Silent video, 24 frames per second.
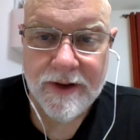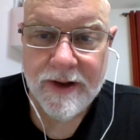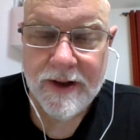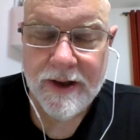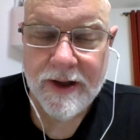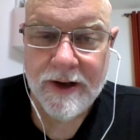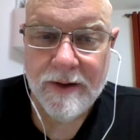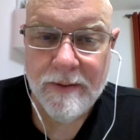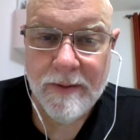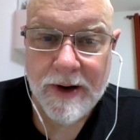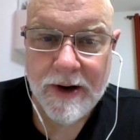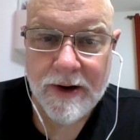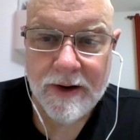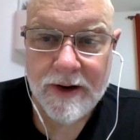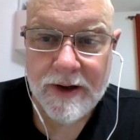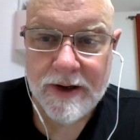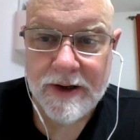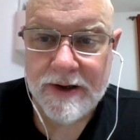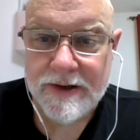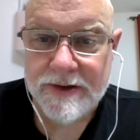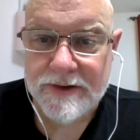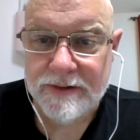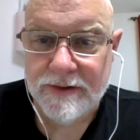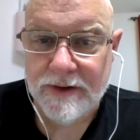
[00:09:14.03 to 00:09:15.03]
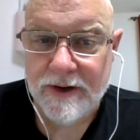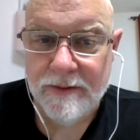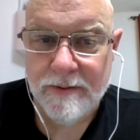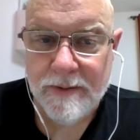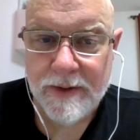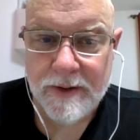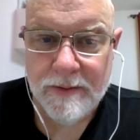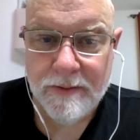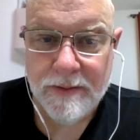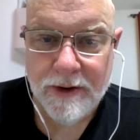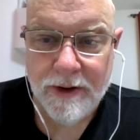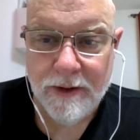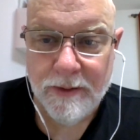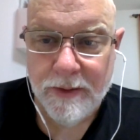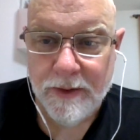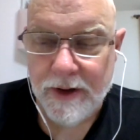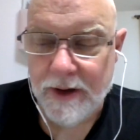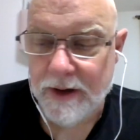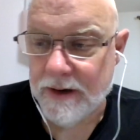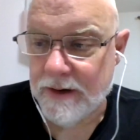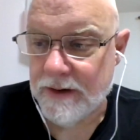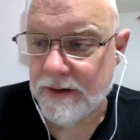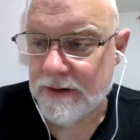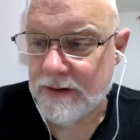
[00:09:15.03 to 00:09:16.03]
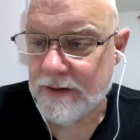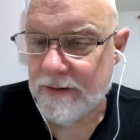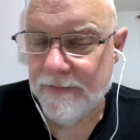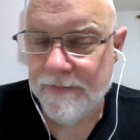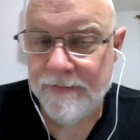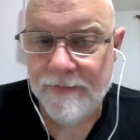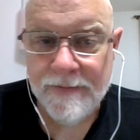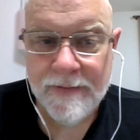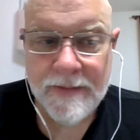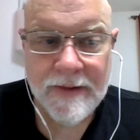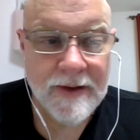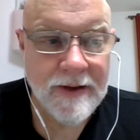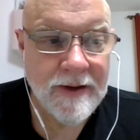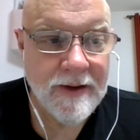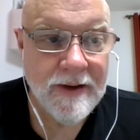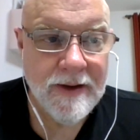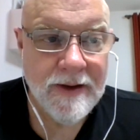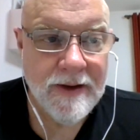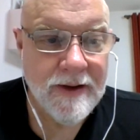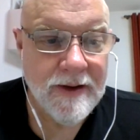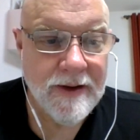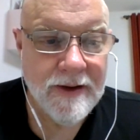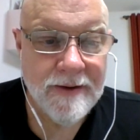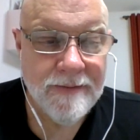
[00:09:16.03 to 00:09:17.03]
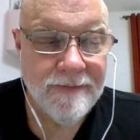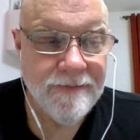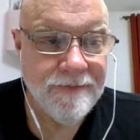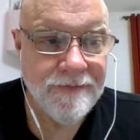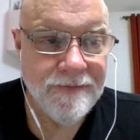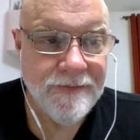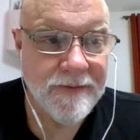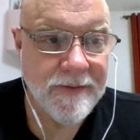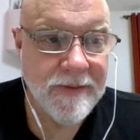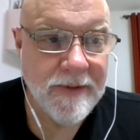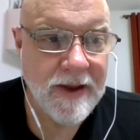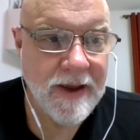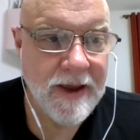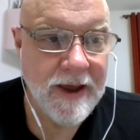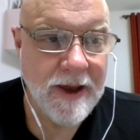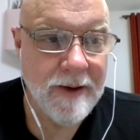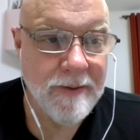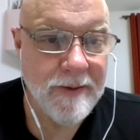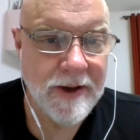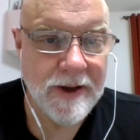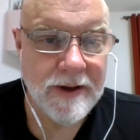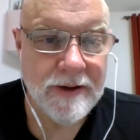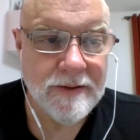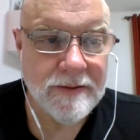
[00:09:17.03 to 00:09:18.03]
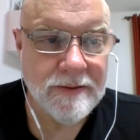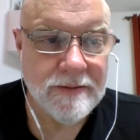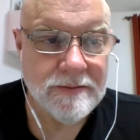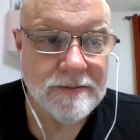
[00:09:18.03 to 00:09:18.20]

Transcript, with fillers: in American history have been pulp writers Hammett,